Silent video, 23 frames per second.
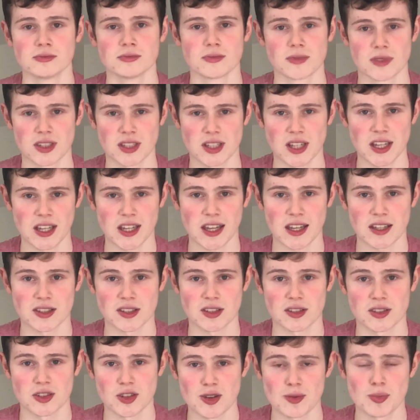Stake has a
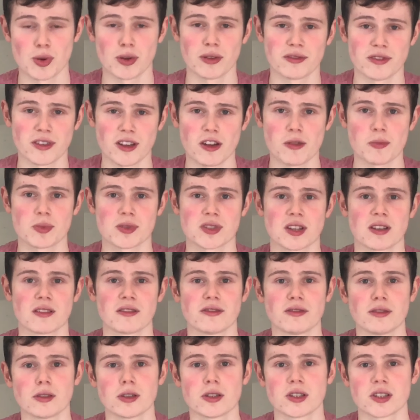0.5%
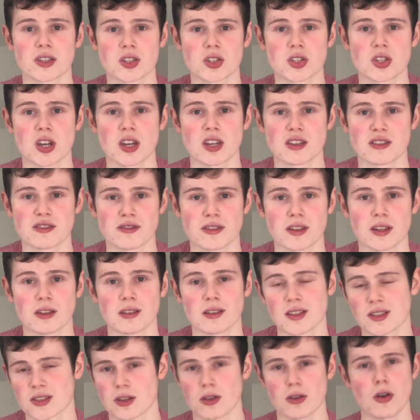foreign exchange fee,
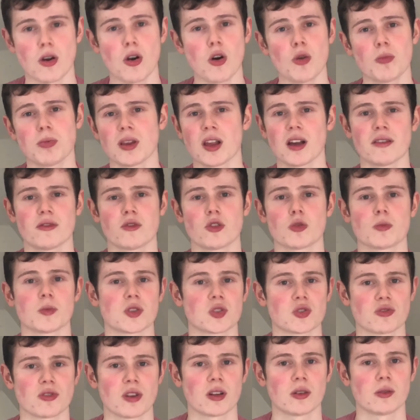as their whole platform
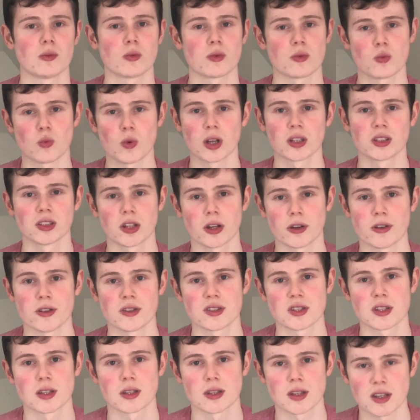is run with one
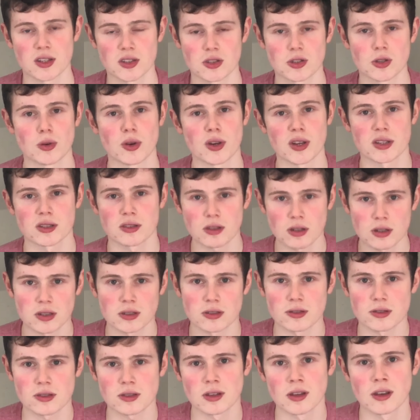currency, and that's US
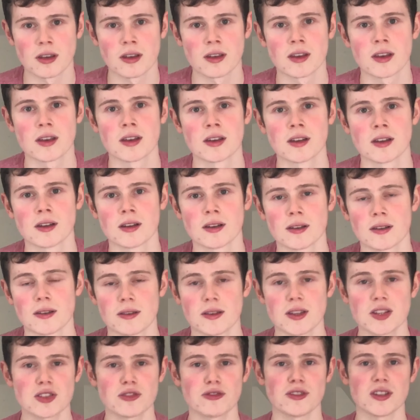dollars.
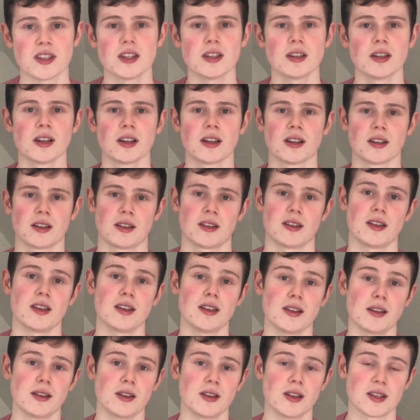This fee
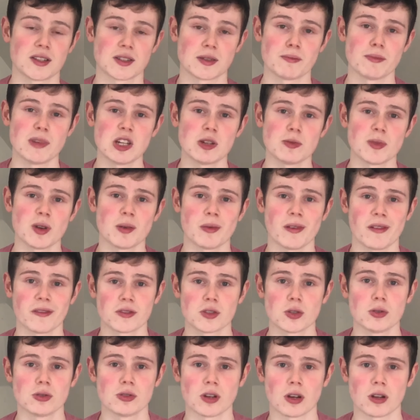has a minimum of
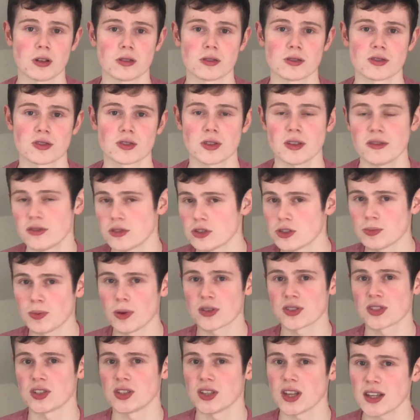$2, so if you
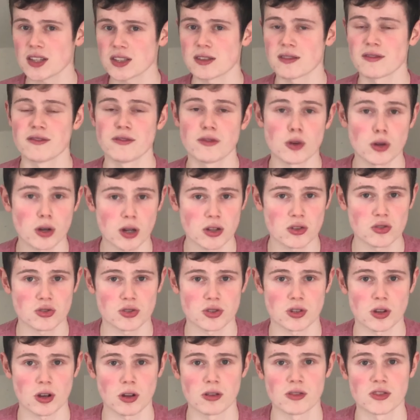deposit less than
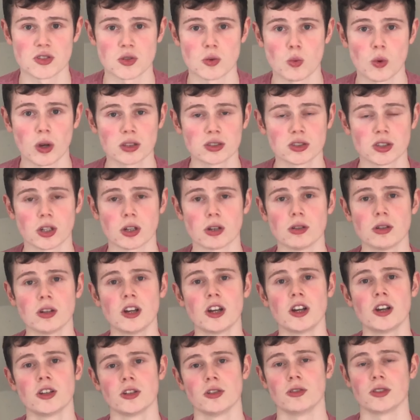$400 in one go,
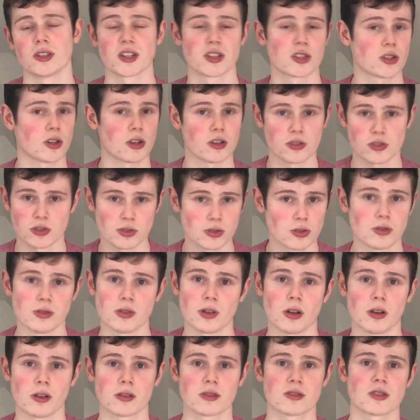you'll get charged
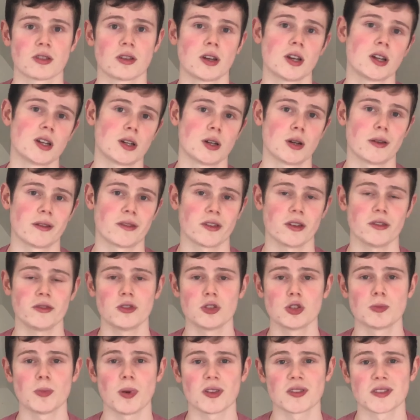$2. However, if you
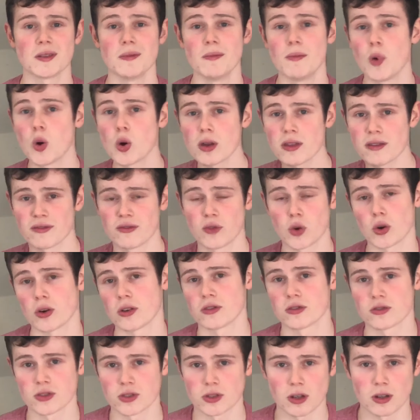deposit more than
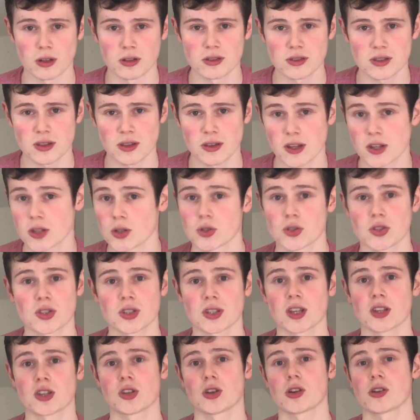$400, then you'll just
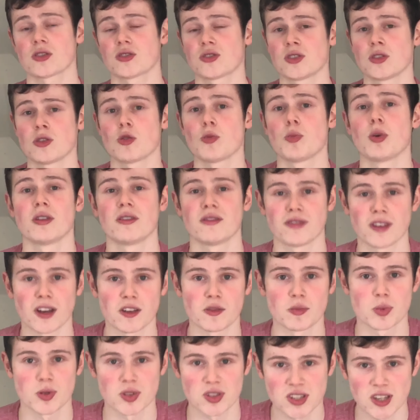get charged
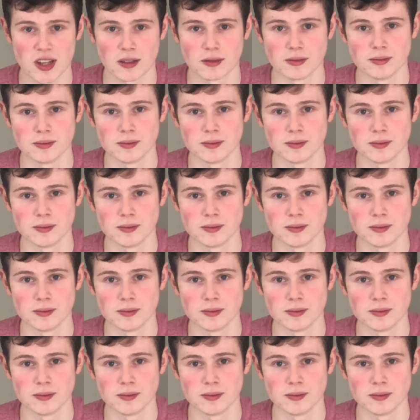0.5%.